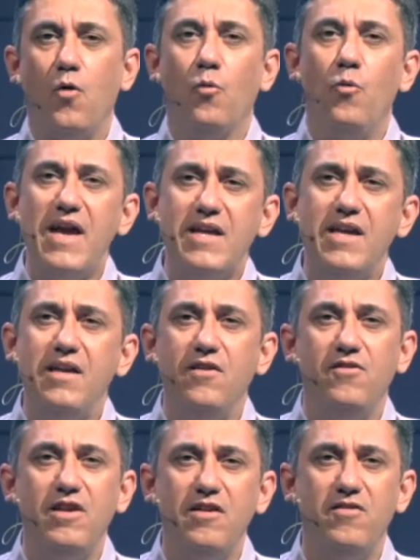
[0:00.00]
raking
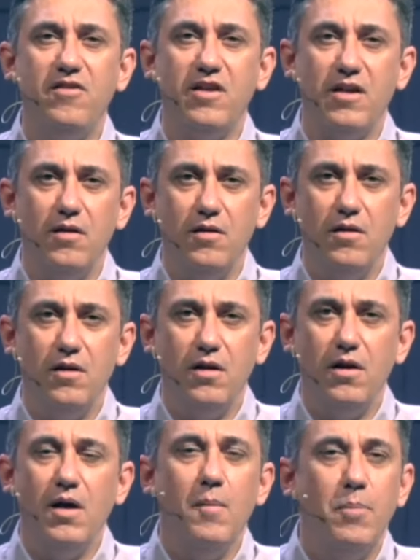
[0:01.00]
is easy,
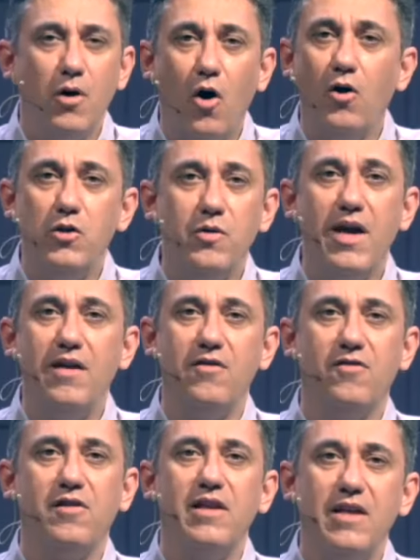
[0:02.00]
but all you get
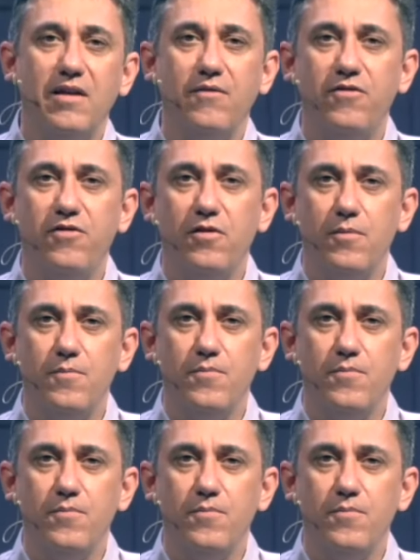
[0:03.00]
is leaves.